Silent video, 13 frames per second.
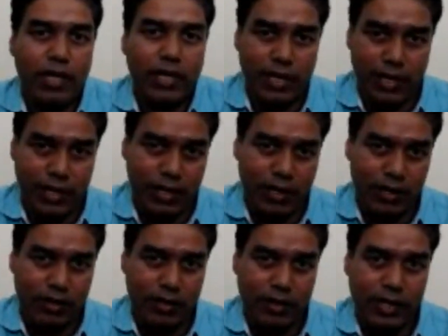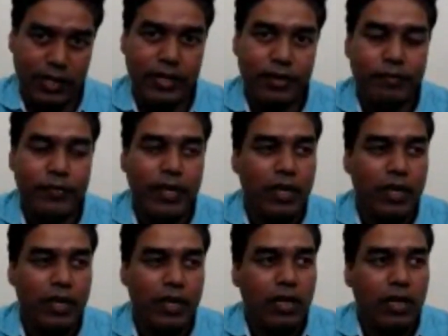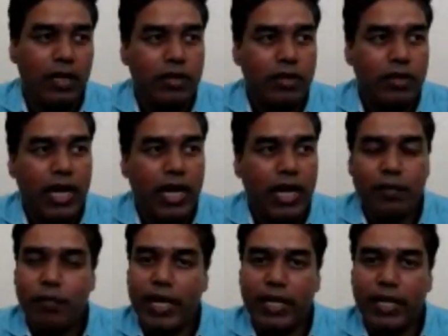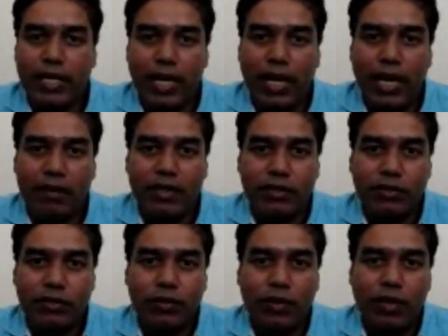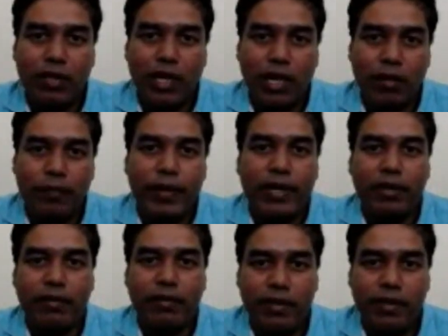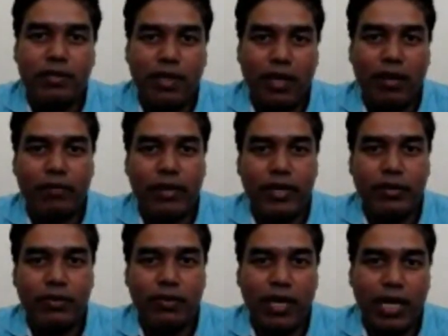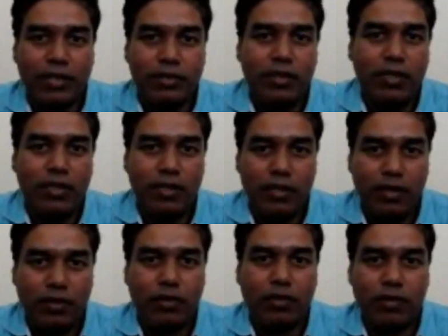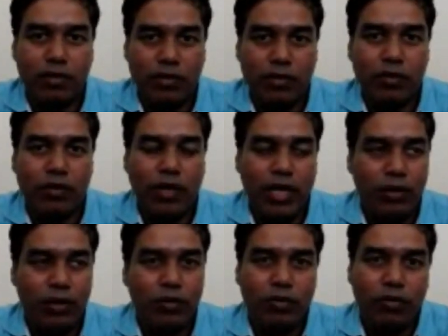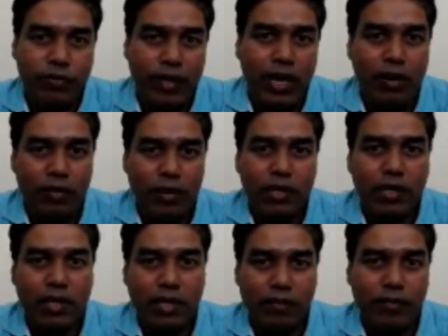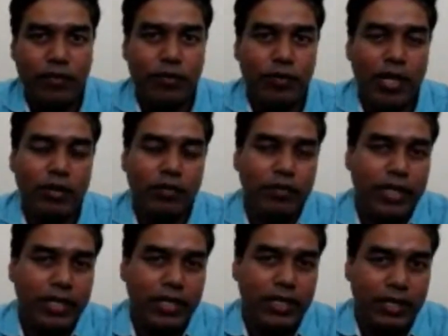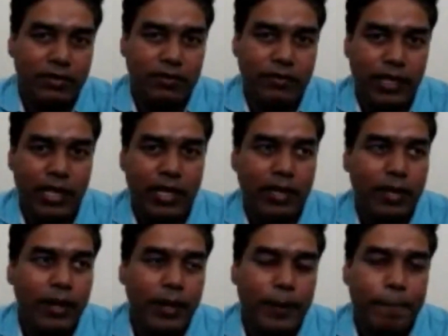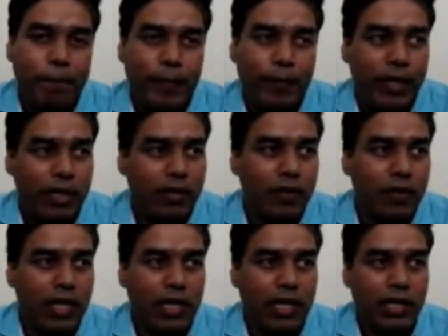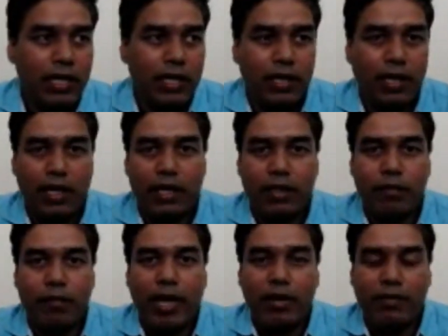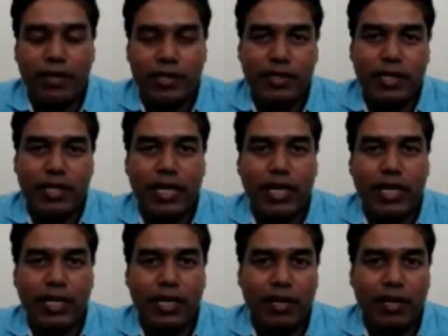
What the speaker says: And it might have its own benefits when you actually go and do field work. If you want to be in this field, particularly in the manufacturing area where this is